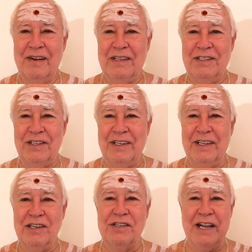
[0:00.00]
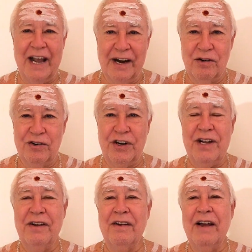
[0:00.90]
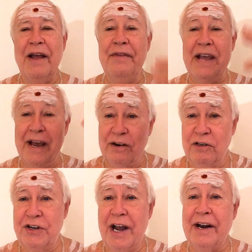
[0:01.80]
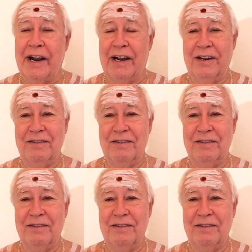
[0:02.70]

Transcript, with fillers: See, there's the energy and the energetic.